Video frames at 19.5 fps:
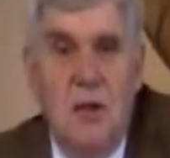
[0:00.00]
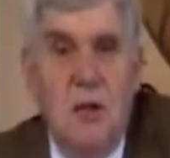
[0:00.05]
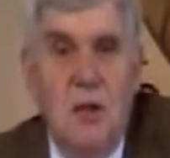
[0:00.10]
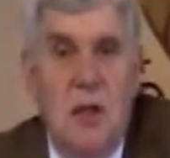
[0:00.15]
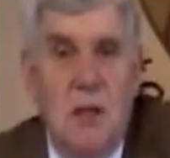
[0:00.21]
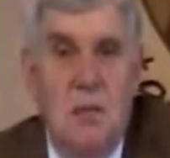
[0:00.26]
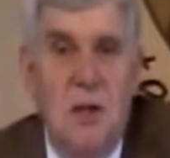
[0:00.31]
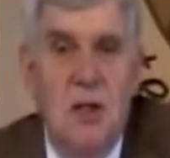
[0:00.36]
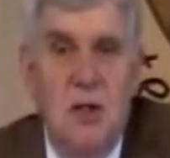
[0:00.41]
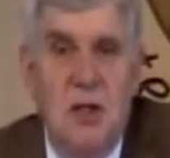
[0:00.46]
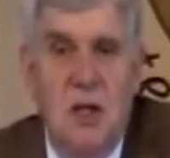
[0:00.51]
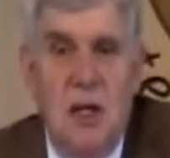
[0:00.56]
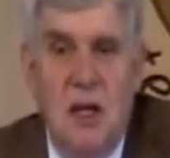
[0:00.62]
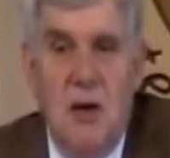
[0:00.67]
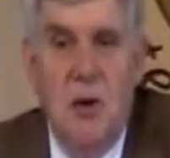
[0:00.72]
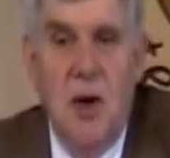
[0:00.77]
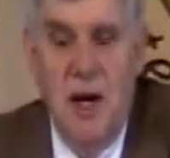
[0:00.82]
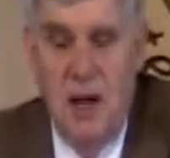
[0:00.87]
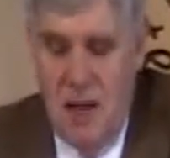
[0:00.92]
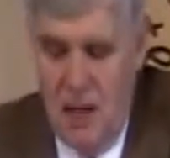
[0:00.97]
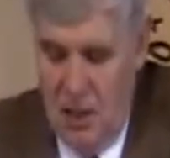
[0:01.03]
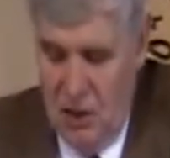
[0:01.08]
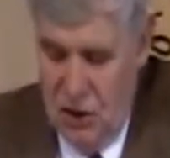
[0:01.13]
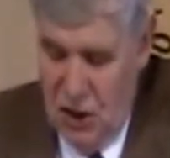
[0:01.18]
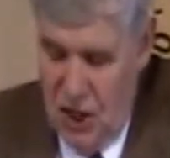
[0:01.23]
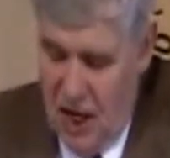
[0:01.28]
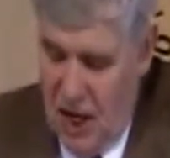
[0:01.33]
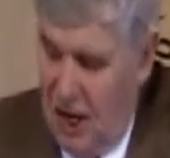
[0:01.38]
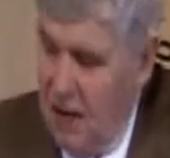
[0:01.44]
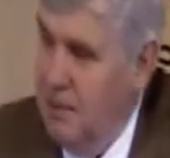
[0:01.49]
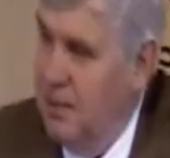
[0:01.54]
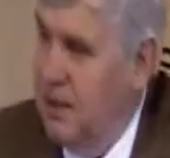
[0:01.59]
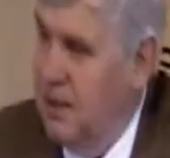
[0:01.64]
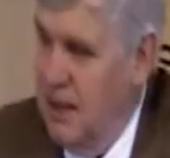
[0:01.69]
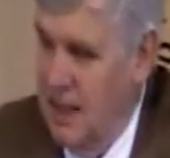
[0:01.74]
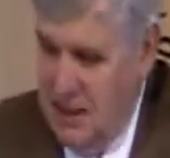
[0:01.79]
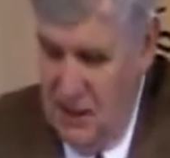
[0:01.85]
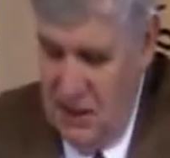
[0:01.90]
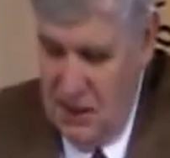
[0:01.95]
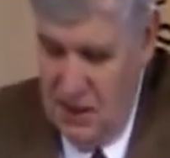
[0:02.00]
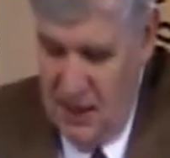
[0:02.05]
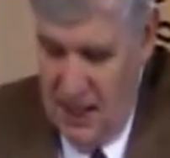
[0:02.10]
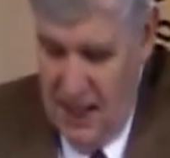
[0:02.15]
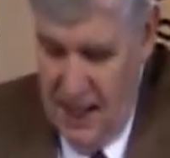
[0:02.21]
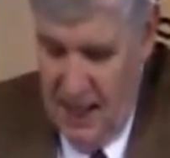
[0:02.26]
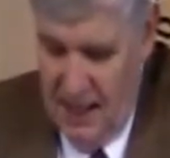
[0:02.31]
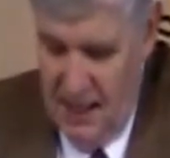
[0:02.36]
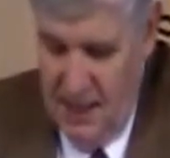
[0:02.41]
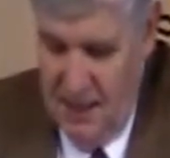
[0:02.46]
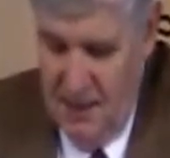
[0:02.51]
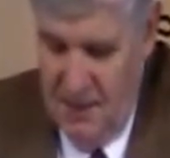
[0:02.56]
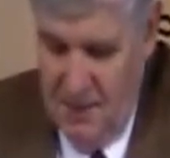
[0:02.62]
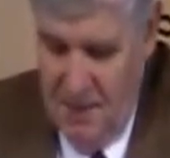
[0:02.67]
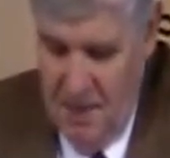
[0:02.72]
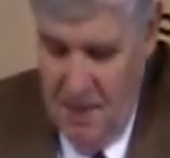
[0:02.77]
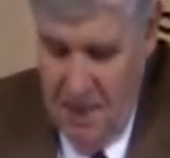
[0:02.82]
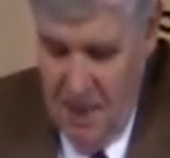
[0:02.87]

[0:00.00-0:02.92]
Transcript: doing the most degrading job in that society.